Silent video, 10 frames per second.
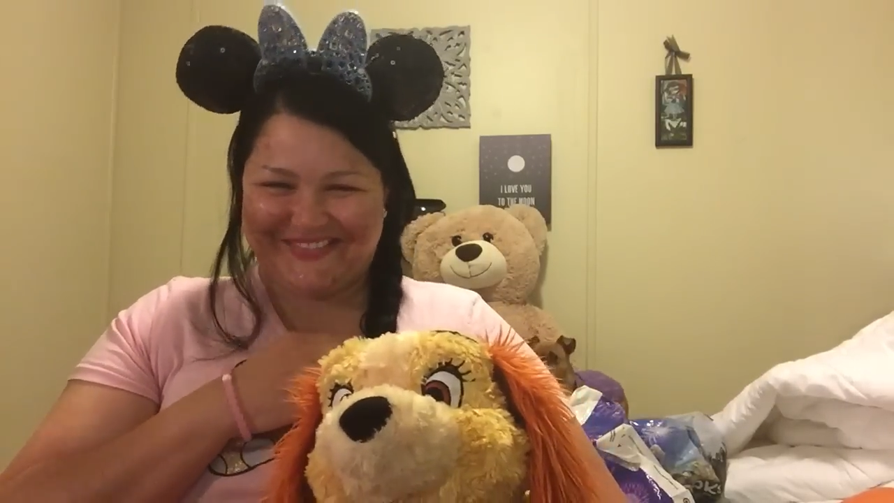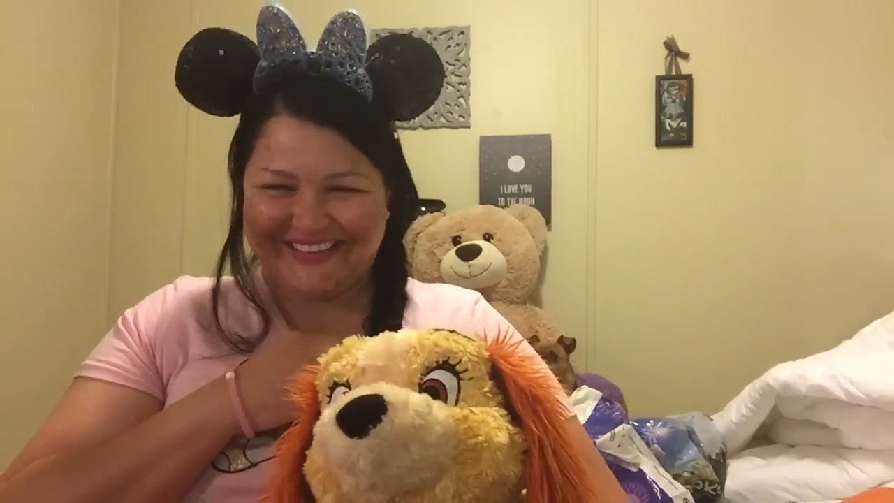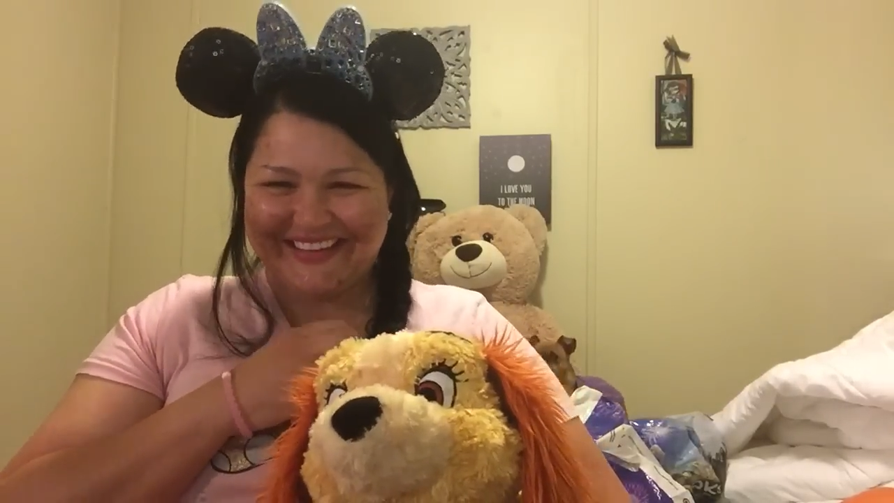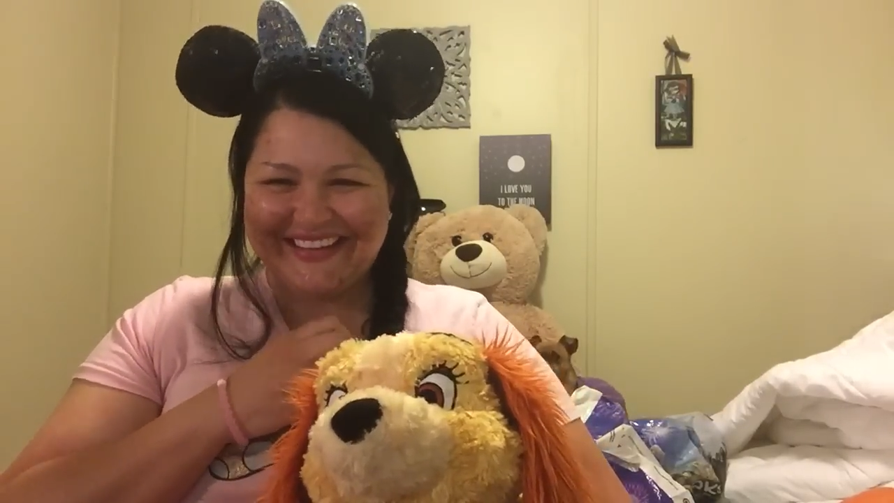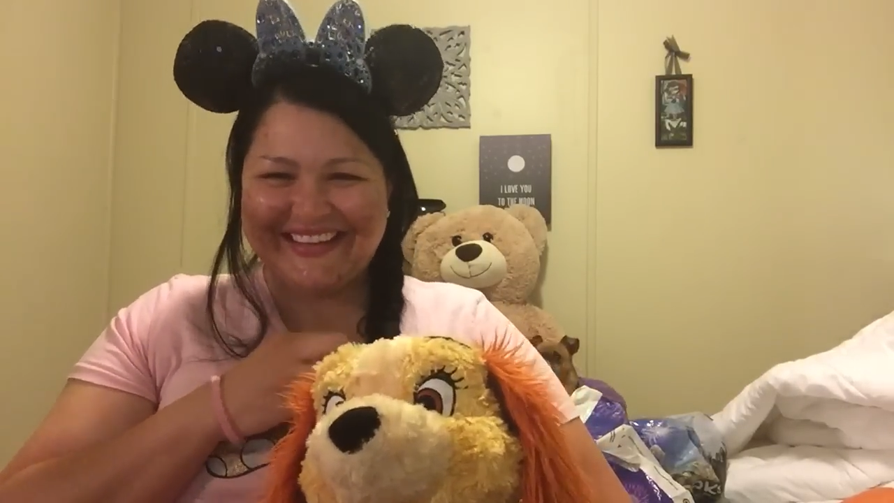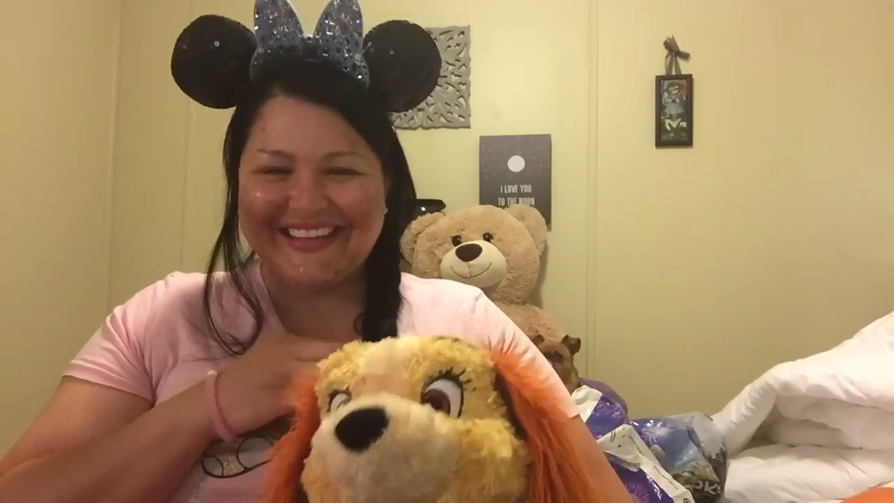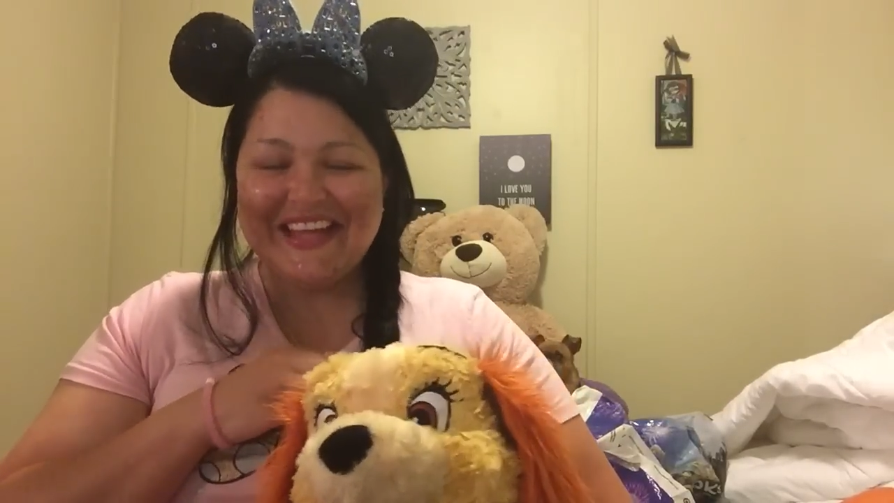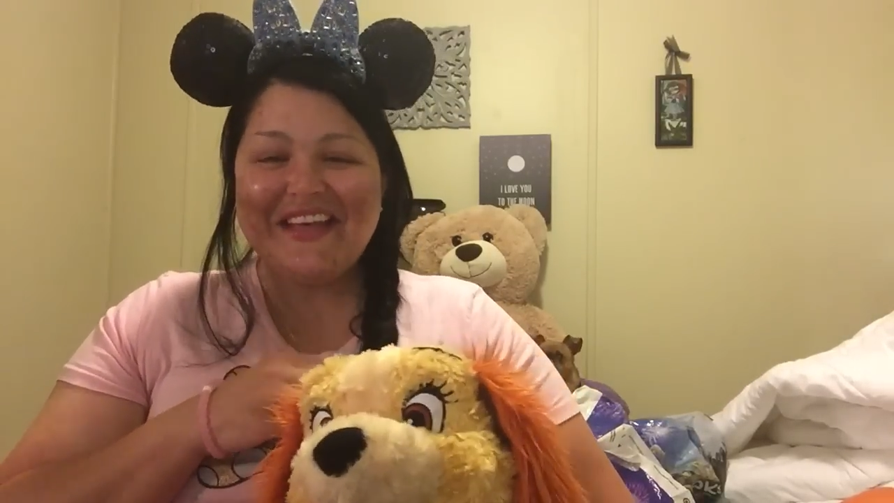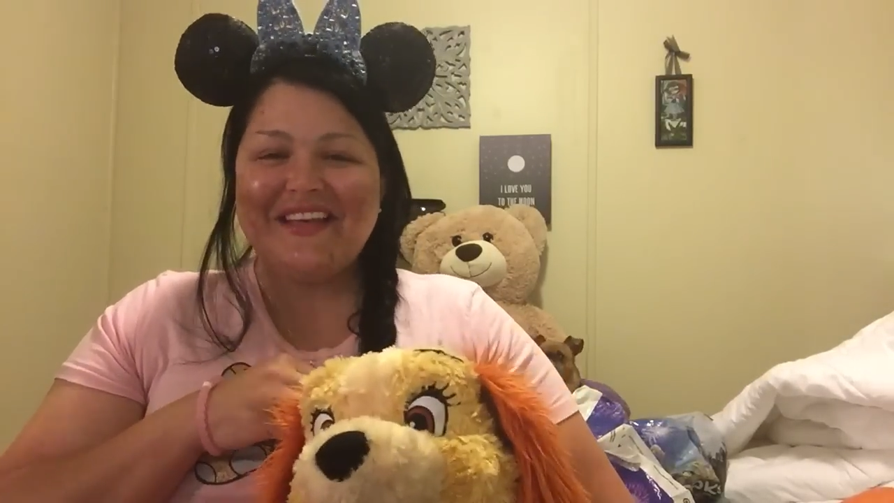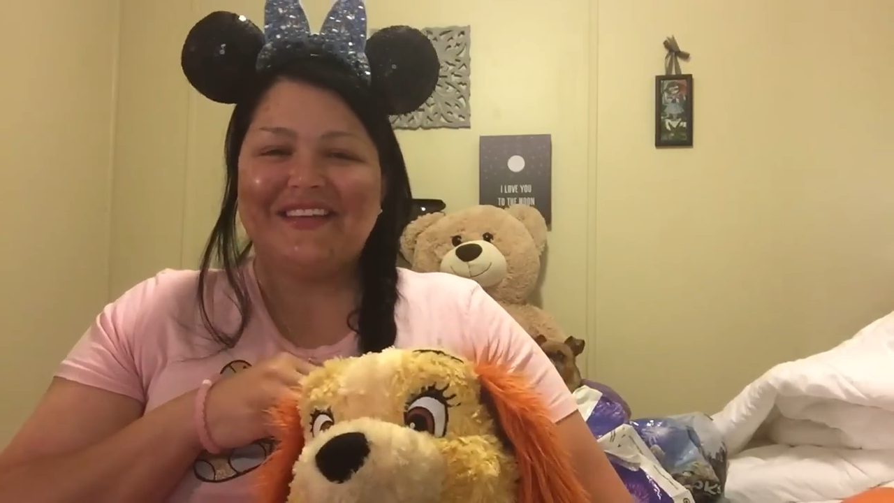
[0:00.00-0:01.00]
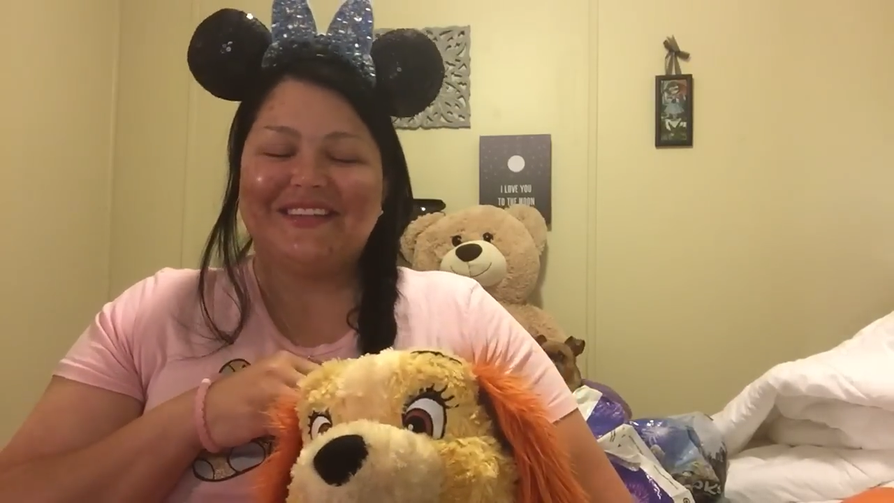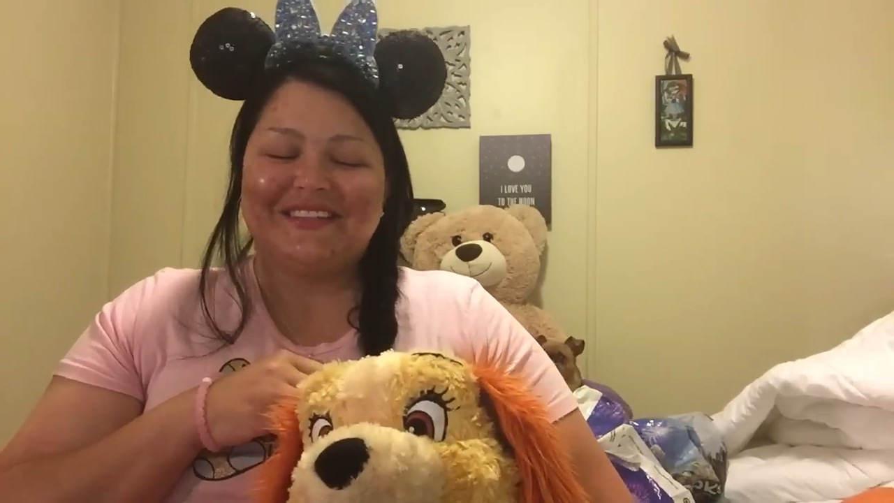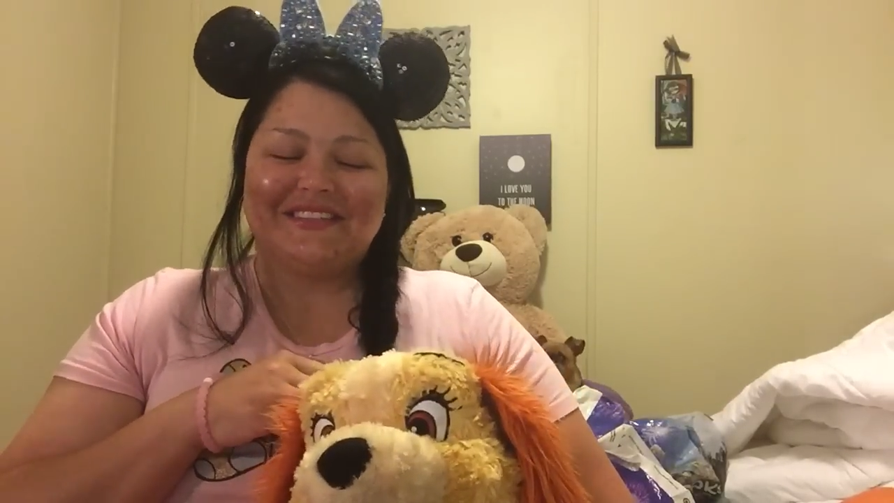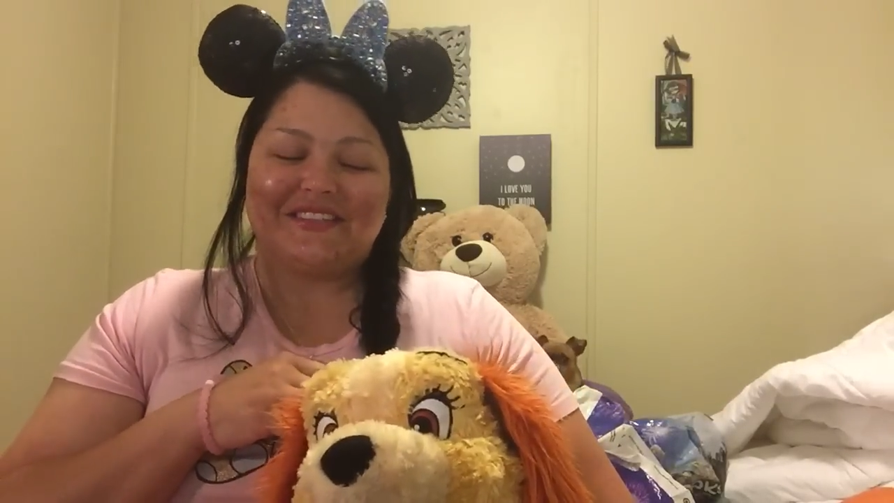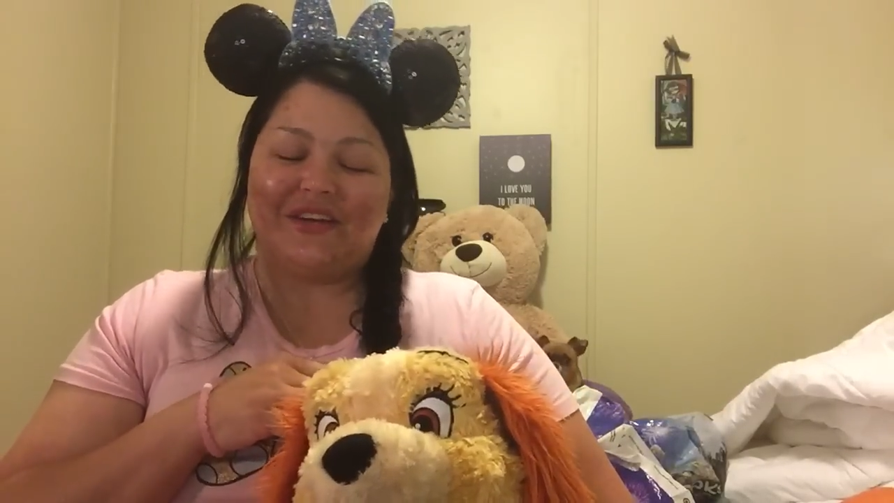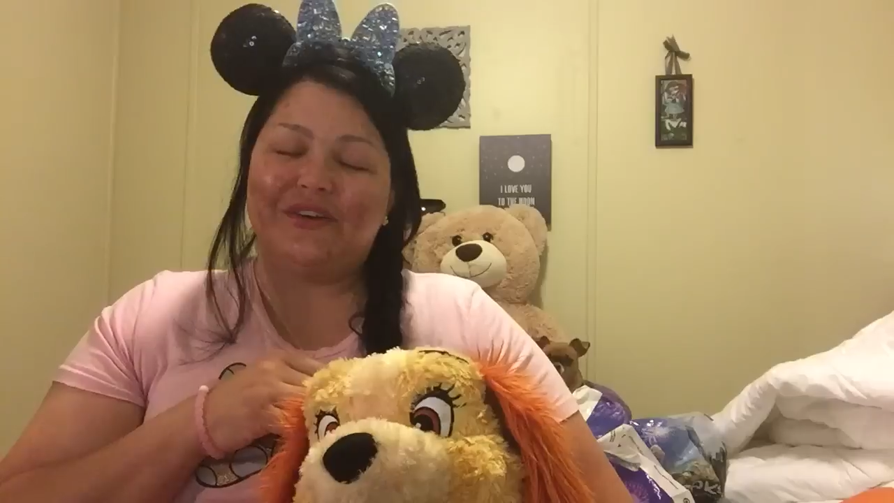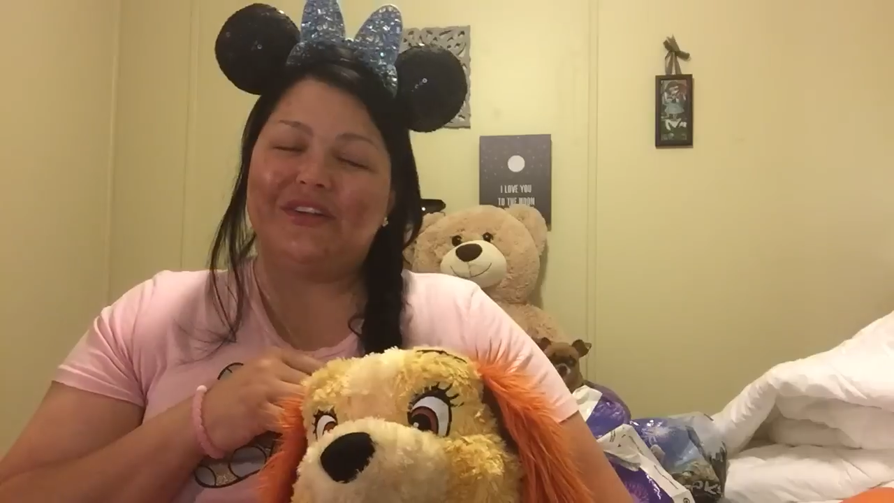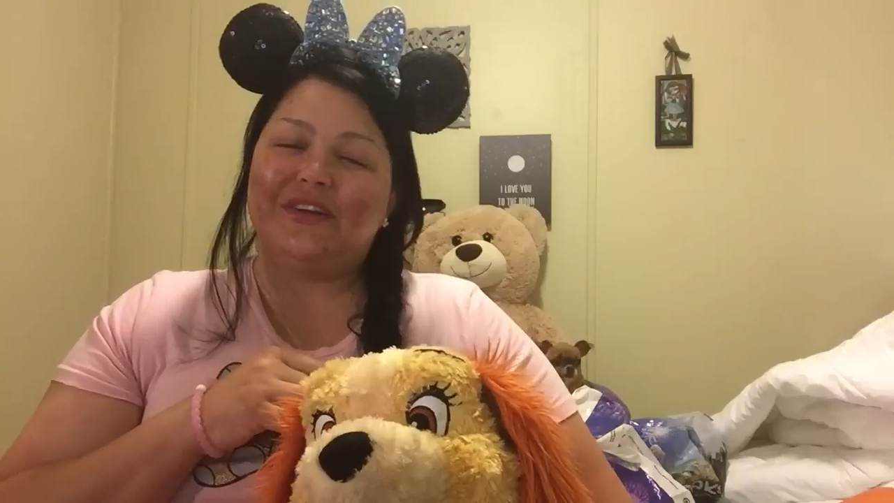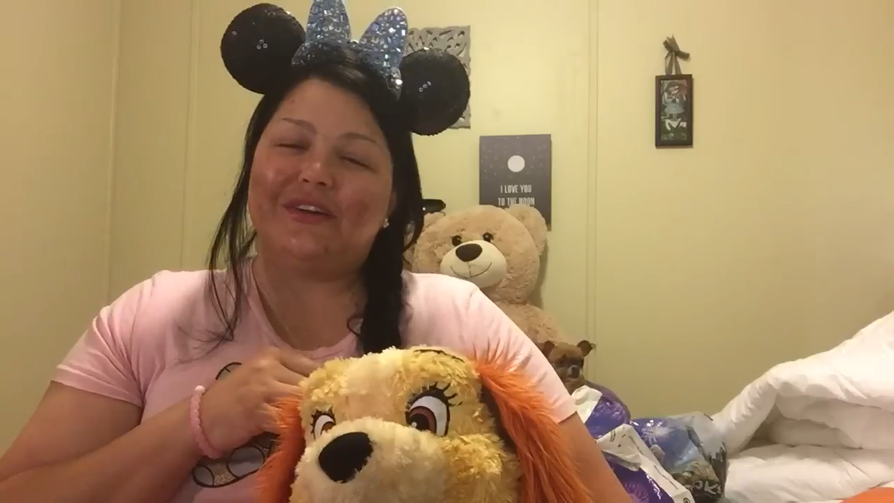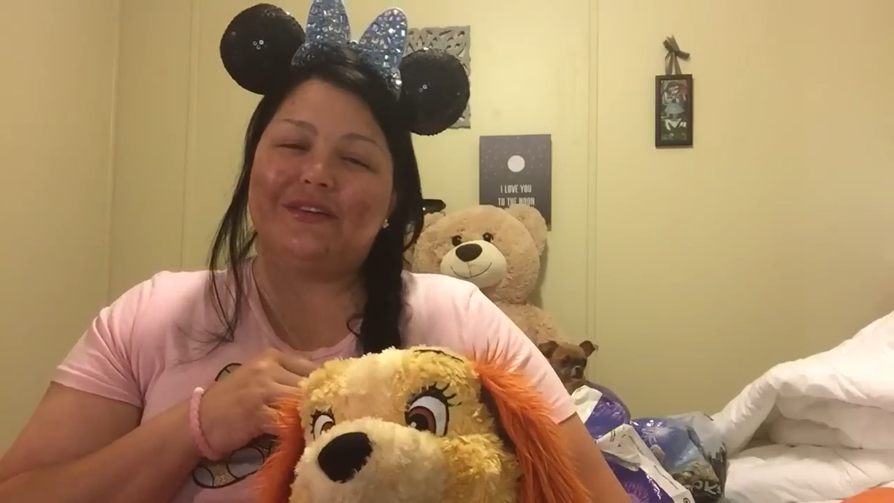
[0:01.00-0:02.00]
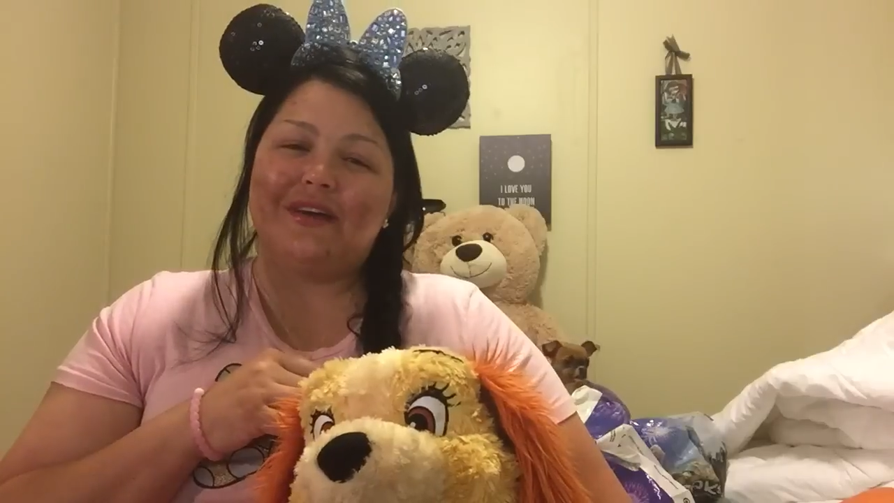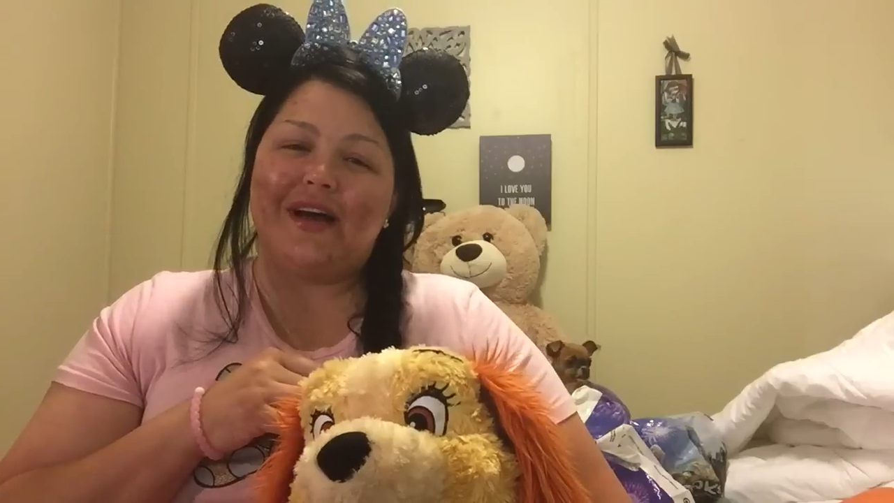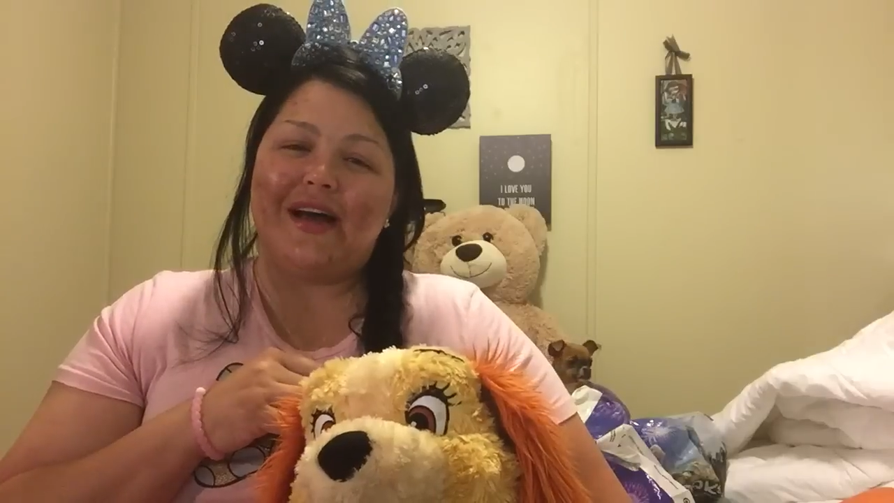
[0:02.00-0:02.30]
me. So, you know,